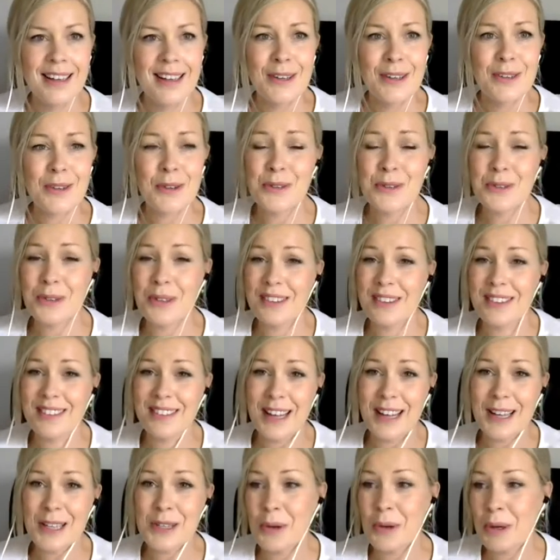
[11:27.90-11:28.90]
So
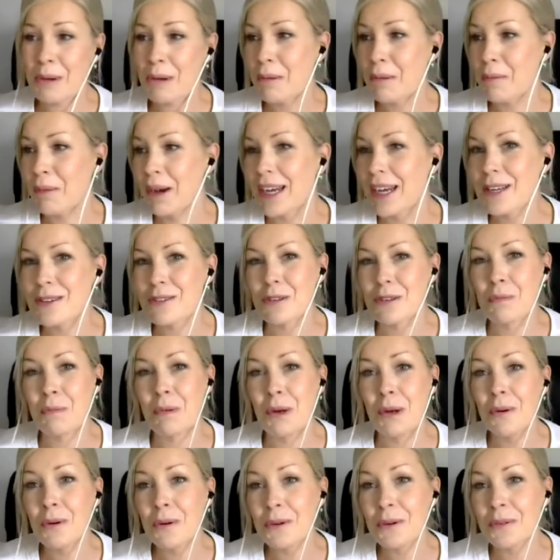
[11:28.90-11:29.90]
that's why my mind was
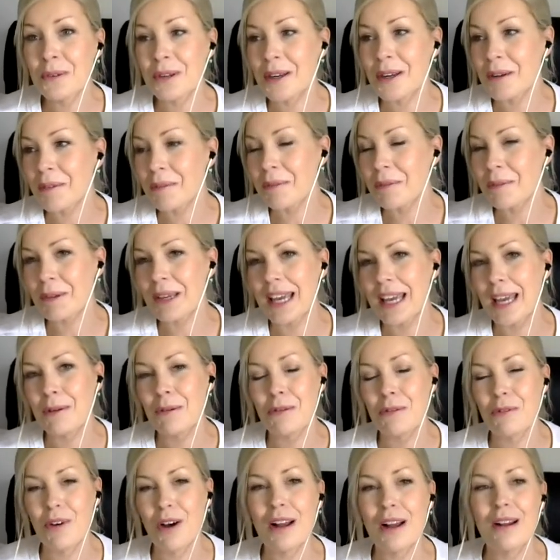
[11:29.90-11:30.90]
blown when I became
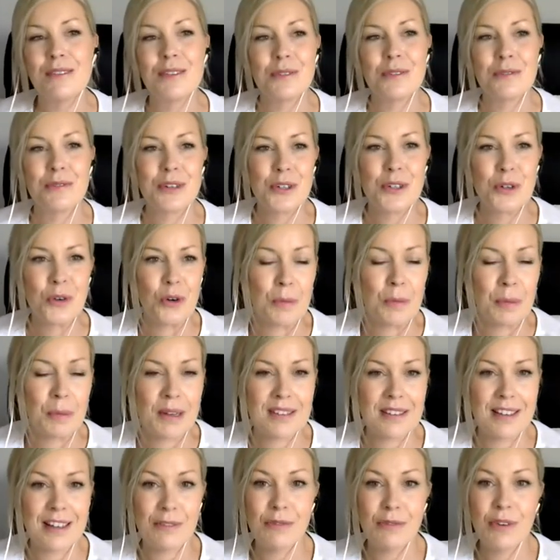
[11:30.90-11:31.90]
involved at Fedora
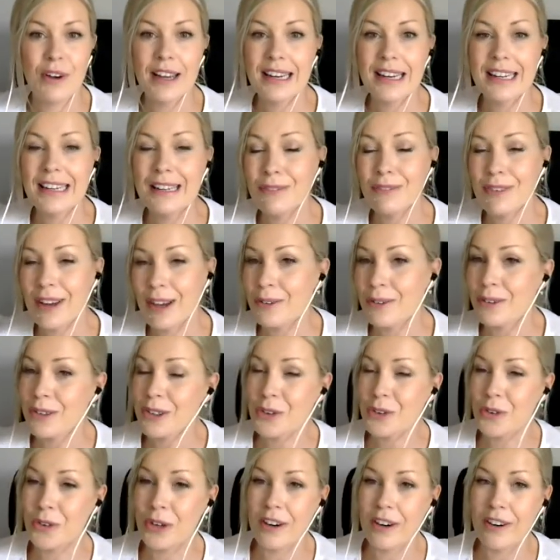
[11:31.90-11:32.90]
because I finally found a
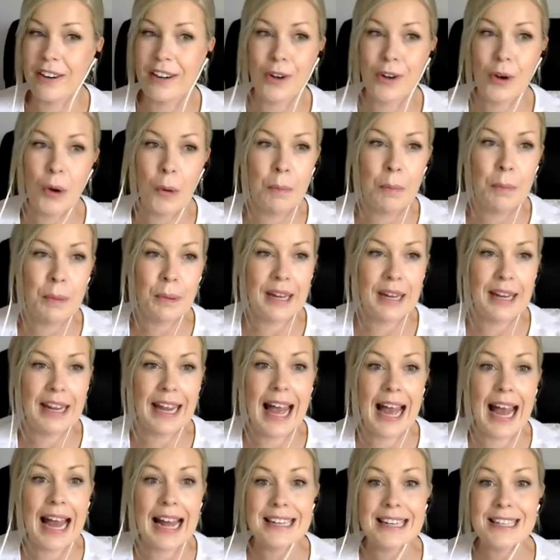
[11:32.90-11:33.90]
career in a company
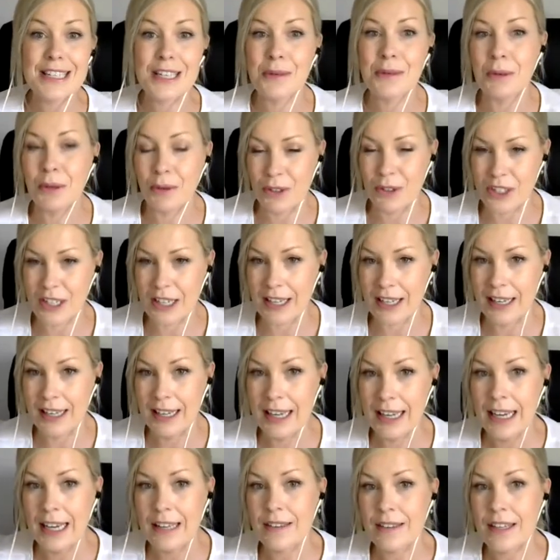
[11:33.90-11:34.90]
and a community
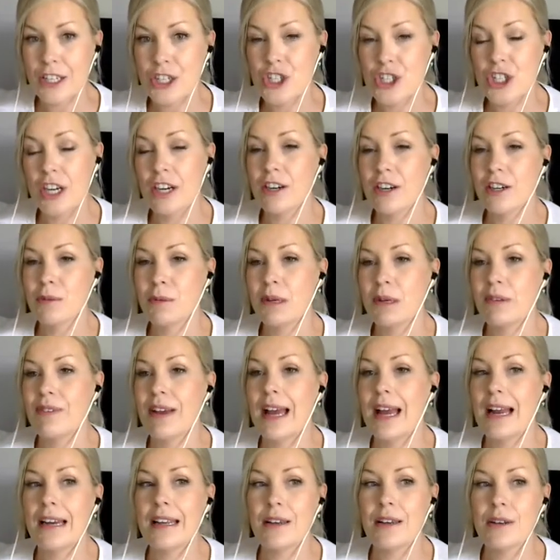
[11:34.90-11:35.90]
that shared my
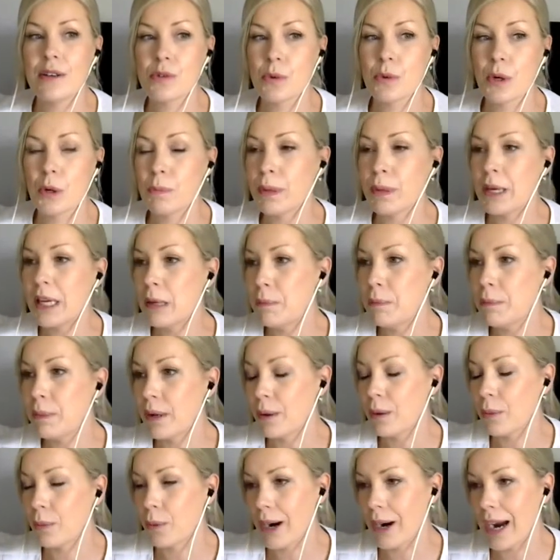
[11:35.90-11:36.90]
values where people
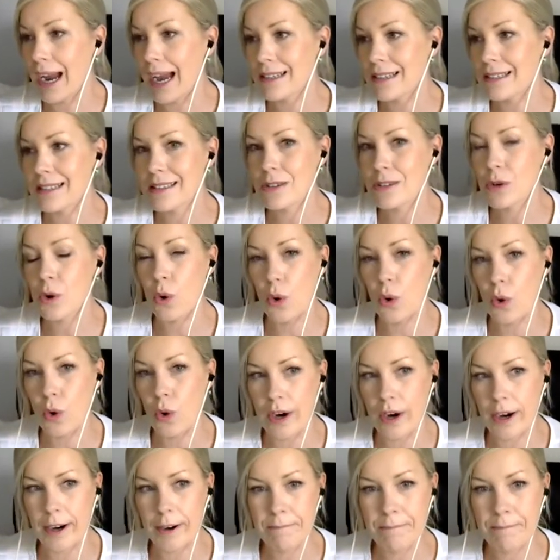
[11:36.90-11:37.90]
were at its
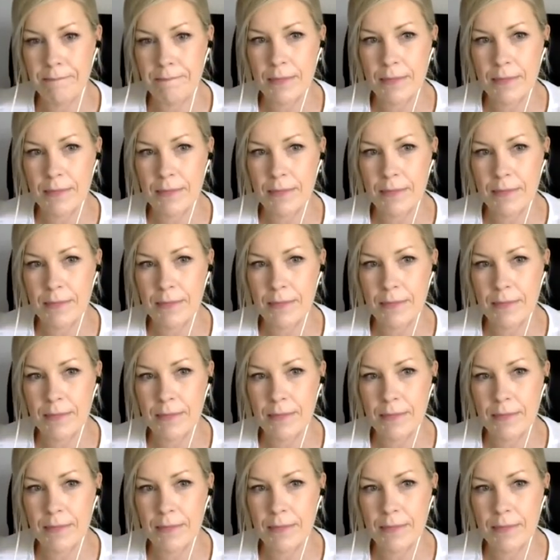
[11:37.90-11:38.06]
core.